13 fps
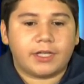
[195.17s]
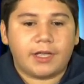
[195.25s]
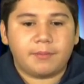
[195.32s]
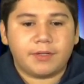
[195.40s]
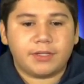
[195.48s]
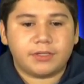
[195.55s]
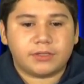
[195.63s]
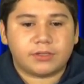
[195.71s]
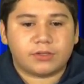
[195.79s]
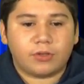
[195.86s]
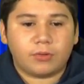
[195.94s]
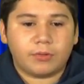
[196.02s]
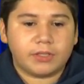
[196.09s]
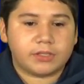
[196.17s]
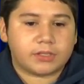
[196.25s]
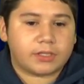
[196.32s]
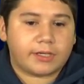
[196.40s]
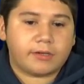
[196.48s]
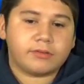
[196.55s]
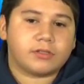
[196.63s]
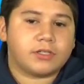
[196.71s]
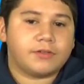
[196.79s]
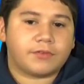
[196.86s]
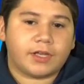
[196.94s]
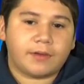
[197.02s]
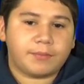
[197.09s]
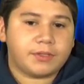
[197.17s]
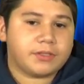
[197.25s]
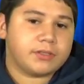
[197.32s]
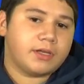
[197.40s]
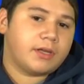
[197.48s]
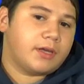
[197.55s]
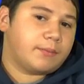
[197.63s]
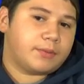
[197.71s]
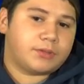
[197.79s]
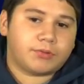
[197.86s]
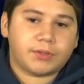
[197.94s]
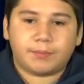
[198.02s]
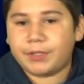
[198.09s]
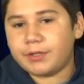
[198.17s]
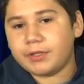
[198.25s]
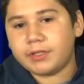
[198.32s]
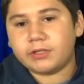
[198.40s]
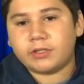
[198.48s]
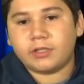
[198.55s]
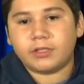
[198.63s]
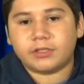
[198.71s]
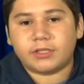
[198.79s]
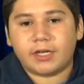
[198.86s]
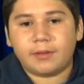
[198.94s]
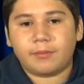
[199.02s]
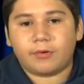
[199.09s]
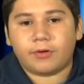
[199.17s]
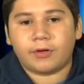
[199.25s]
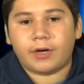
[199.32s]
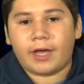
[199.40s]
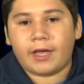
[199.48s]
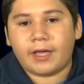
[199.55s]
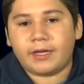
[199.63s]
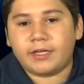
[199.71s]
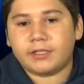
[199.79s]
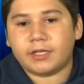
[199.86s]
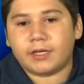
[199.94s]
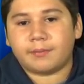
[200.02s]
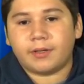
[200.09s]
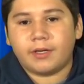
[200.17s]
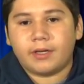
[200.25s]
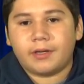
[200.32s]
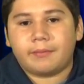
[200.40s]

That means no one is allowed to leave campus between periods, lunchtime, or at any time.